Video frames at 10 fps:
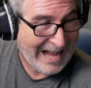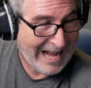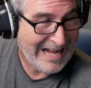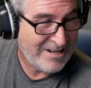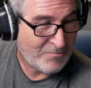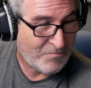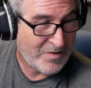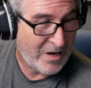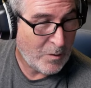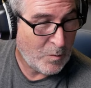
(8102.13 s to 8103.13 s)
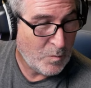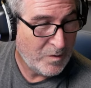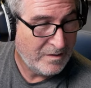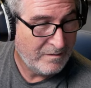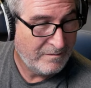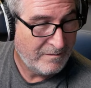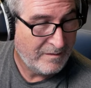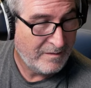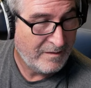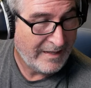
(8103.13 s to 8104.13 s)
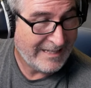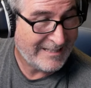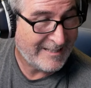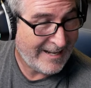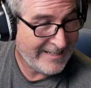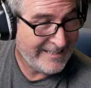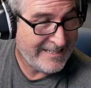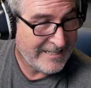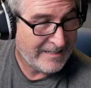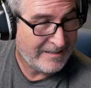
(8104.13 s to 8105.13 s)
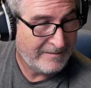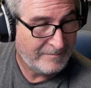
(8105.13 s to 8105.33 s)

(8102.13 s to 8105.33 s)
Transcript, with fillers: I don't know. It's an idea.